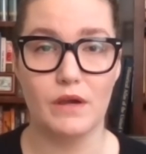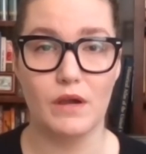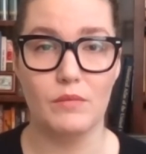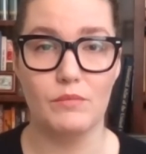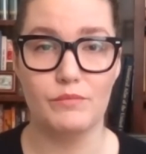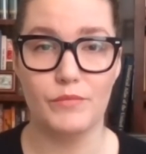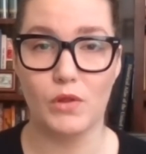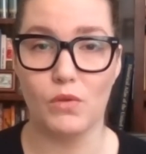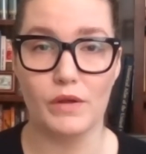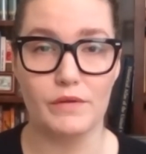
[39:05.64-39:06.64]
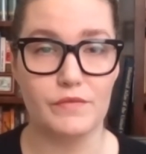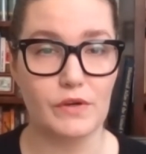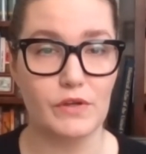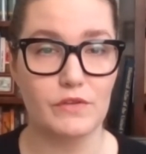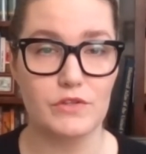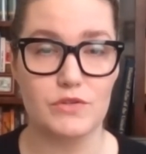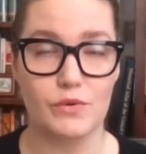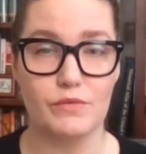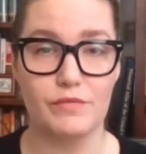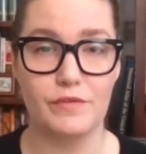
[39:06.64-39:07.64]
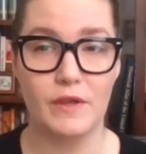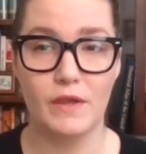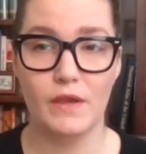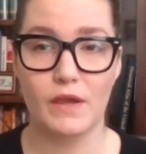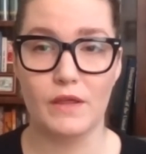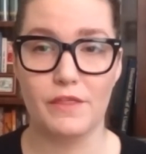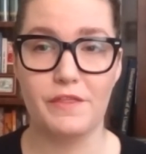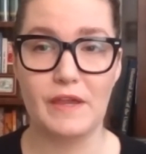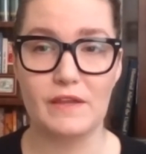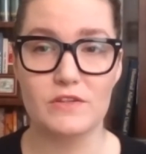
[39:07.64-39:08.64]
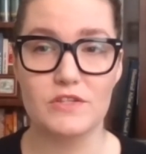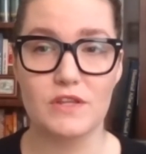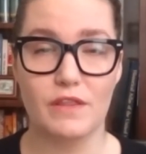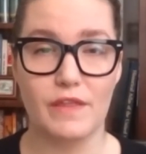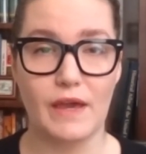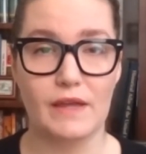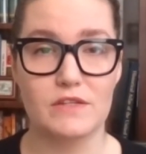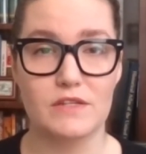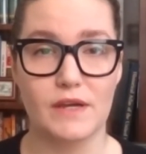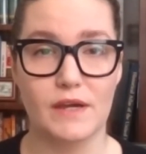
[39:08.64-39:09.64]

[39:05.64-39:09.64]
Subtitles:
A lot of the sort of things that